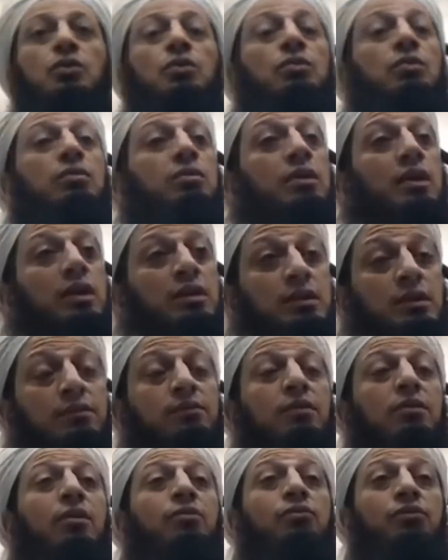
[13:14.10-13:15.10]
So
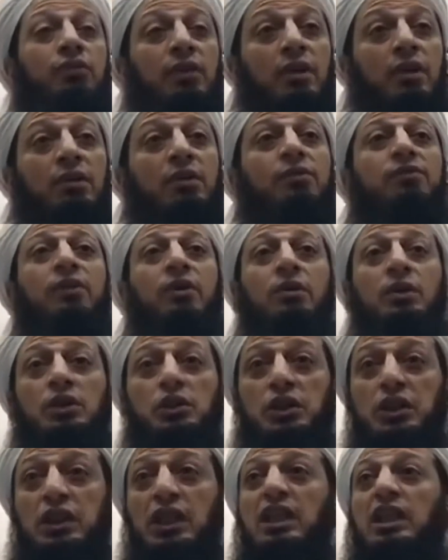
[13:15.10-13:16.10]
it's a very,
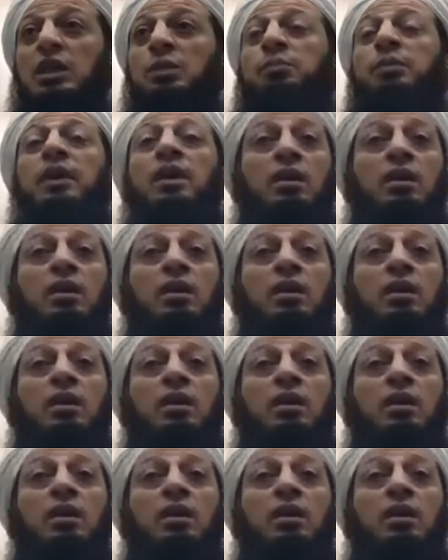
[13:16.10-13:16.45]
very deep